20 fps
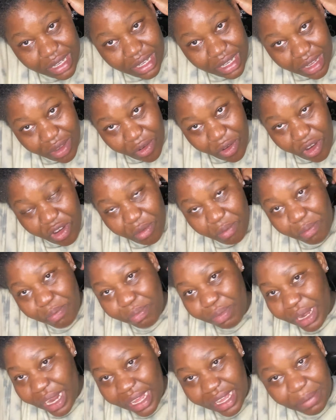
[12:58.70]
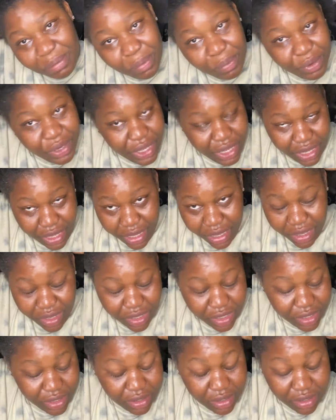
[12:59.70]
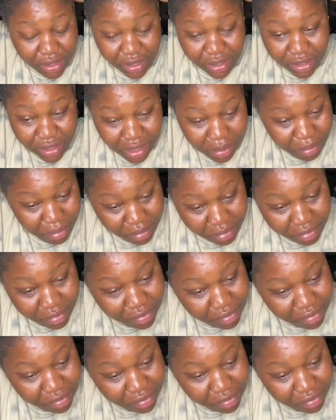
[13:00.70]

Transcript: All black people hair is the same.